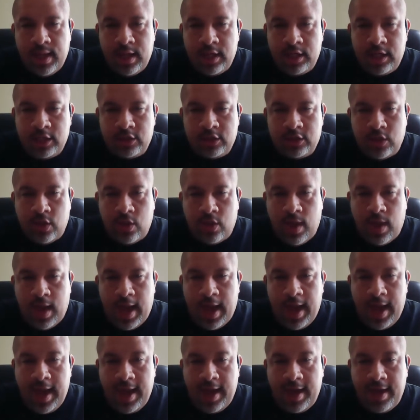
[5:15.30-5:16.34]
So I
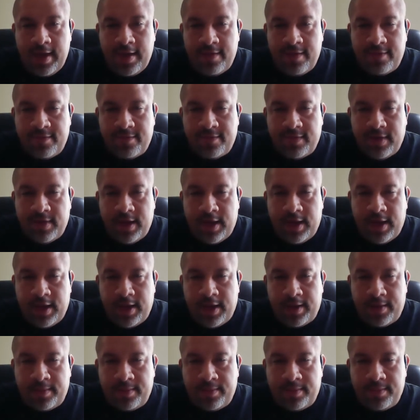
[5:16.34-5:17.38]
have
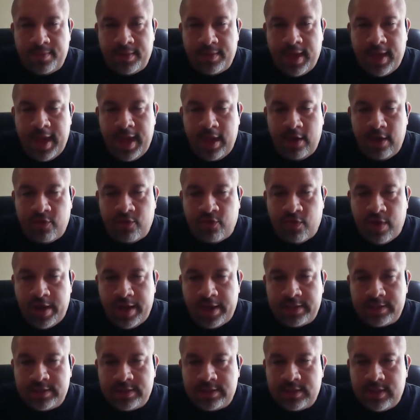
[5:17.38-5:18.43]
the
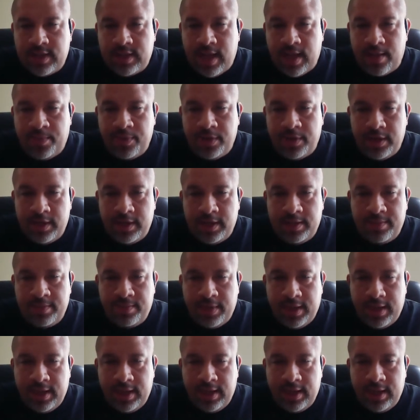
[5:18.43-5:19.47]
address, I put it in
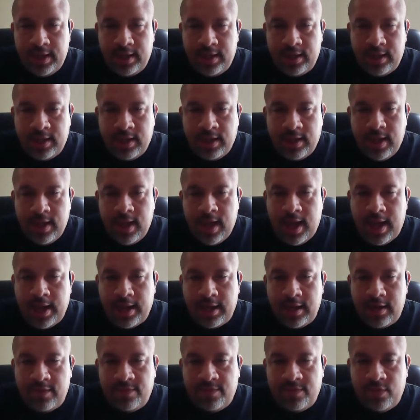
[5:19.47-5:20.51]
Bing, I
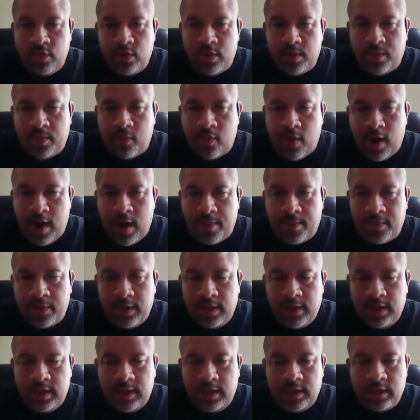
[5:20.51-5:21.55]
get a view of the
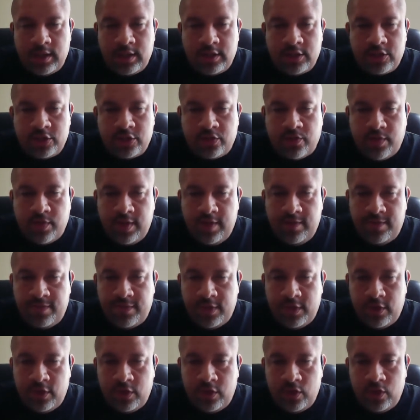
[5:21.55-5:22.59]
property, street
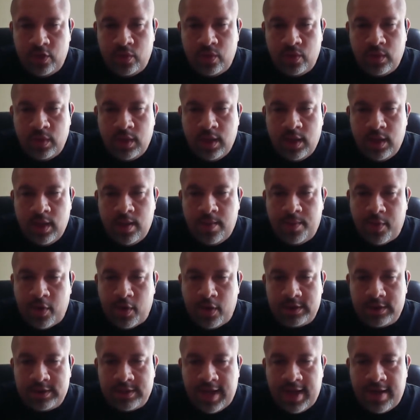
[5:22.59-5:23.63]
view,
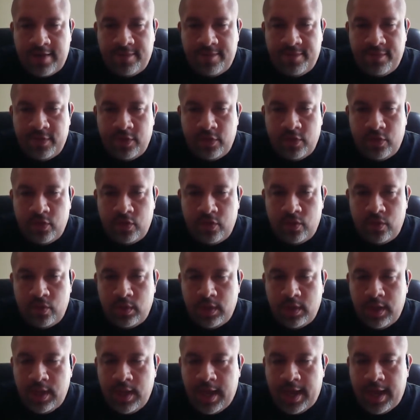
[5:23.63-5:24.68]
bird's eye view,
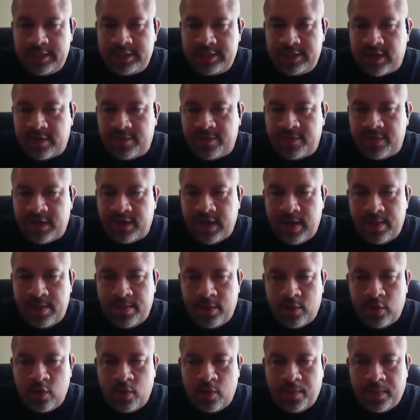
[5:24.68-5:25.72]
I check for
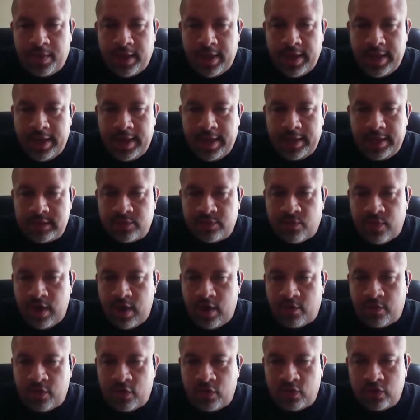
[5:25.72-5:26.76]
chemical plants,
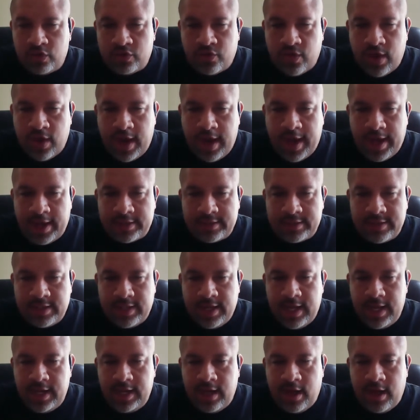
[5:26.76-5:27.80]
railroad tracks, and
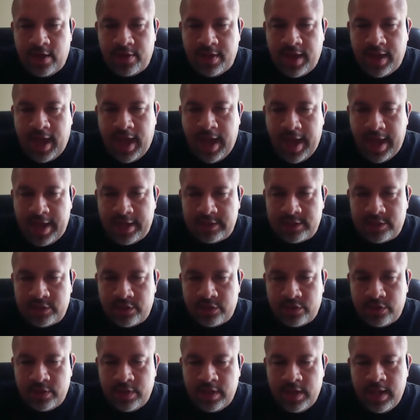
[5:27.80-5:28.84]
any other
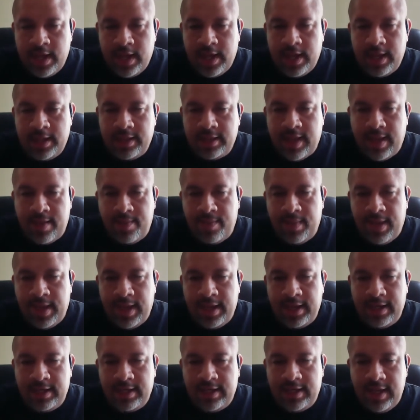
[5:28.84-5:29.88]
hazard that
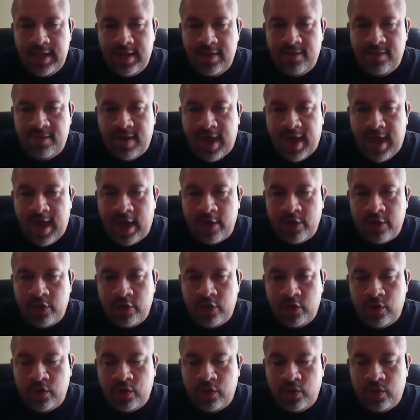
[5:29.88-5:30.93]
may
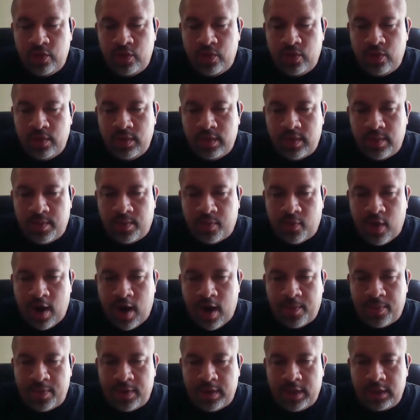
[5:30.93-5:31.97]
devalue the
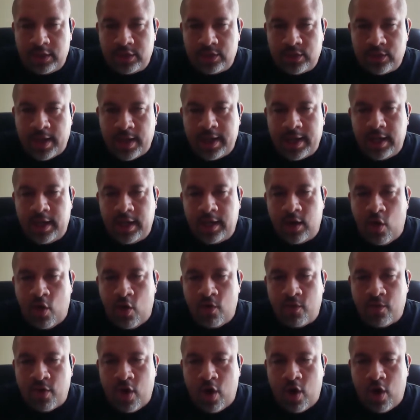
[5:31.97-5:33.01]
property. So I get an
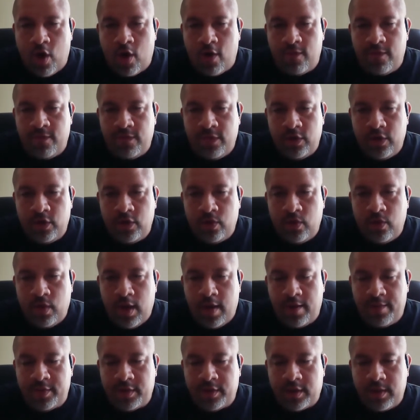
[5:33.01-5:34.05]
overall view
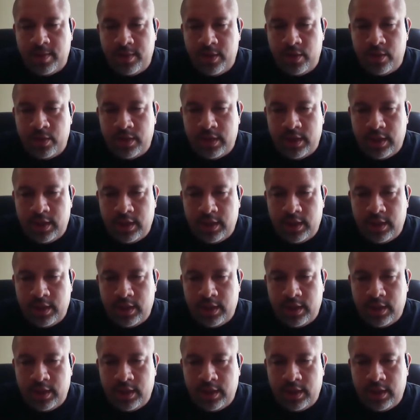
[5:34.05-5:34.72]
of the community.